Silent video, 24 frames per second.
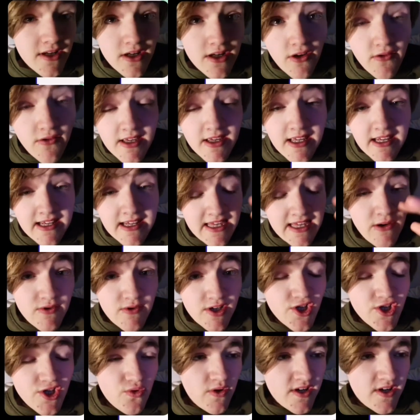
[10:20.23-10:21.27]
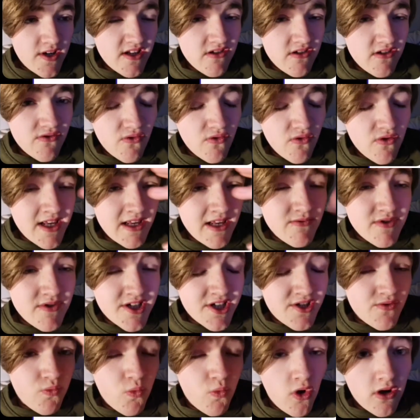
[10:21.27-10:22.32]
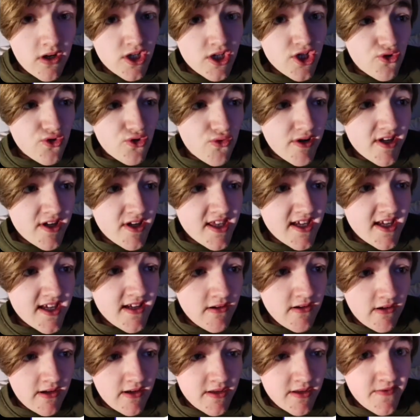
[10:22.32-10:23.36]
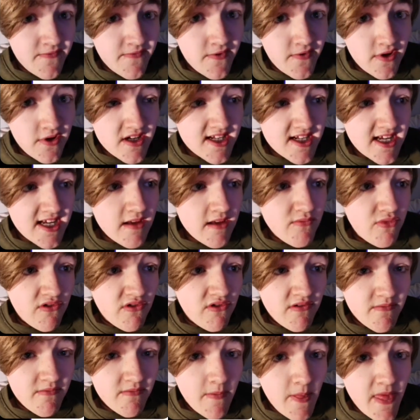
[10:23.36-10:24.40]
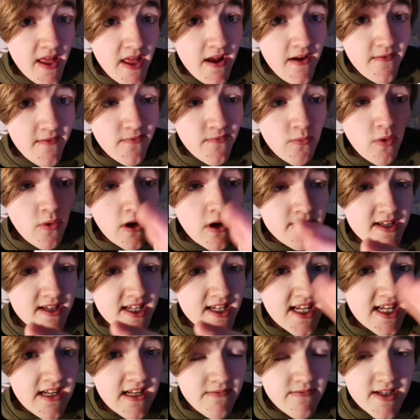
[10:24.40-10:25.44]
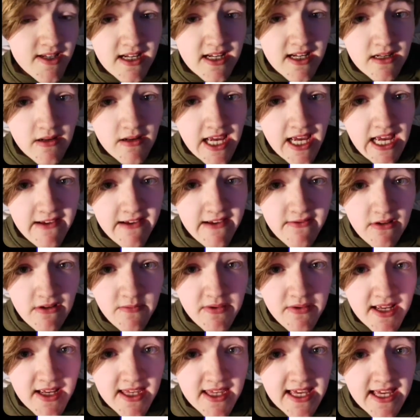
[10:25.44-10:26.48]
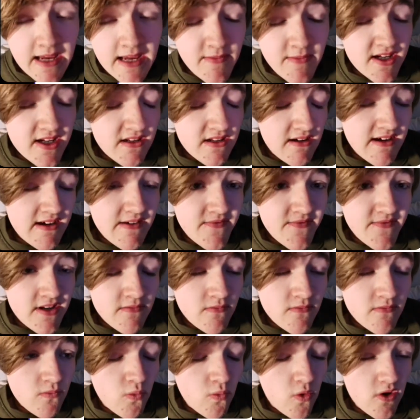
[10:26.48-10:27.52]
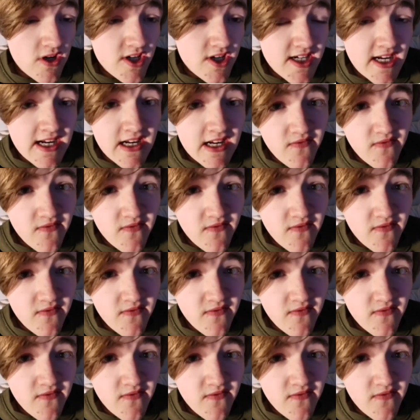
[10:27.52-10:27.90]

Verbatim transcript: know that it, there was a choice. I thought it was one story thing, like the first game. But from what I've seen, I've seen after I played the game because I haven't watched any